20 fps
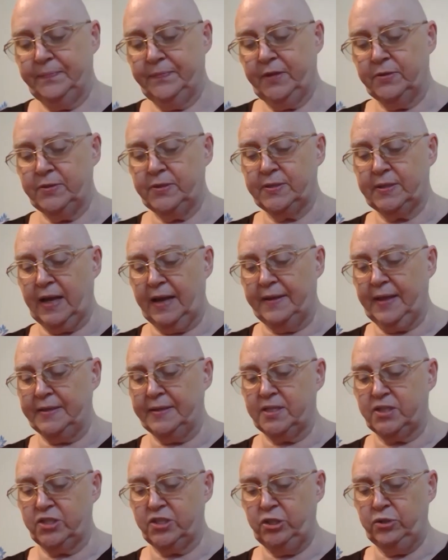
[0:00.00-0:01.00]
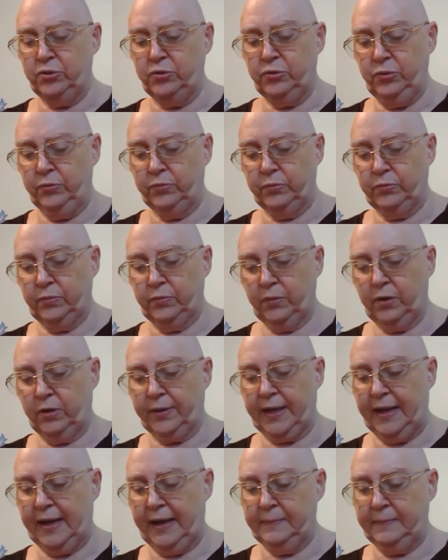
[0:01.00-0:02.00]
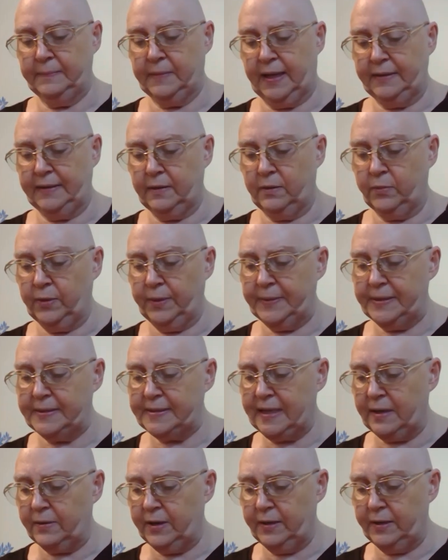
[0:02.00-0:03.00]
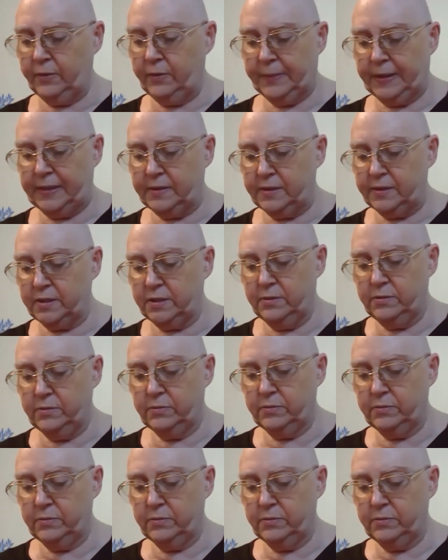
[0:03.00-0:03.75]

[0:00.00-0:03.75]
Those, uh, that's two, okay, uh, women, is that right, women? Two.